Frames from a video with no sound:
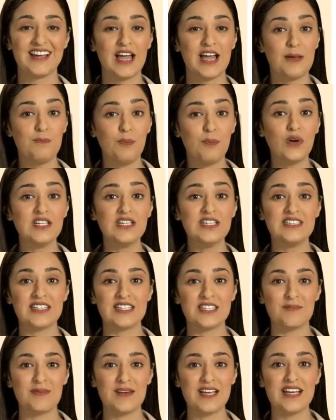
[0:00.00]
AMOLED
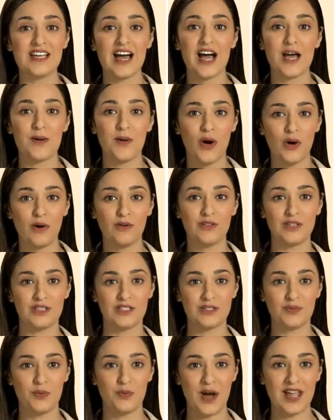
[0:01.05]
display type
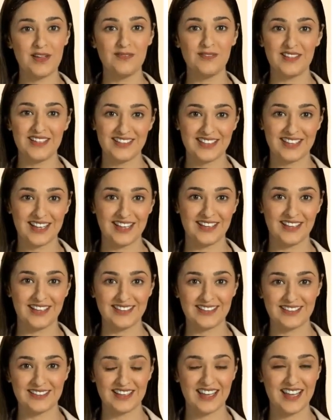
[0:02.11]
offers vibrant
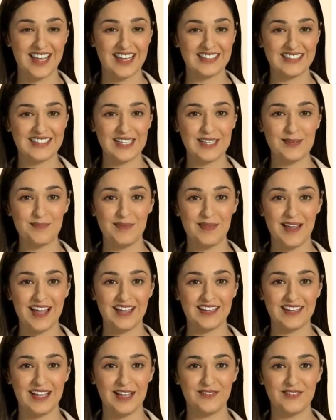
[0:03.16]
colors and deep
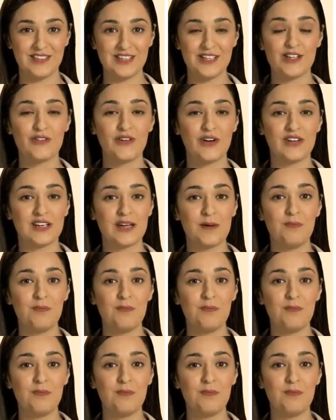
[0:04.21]
black levels for an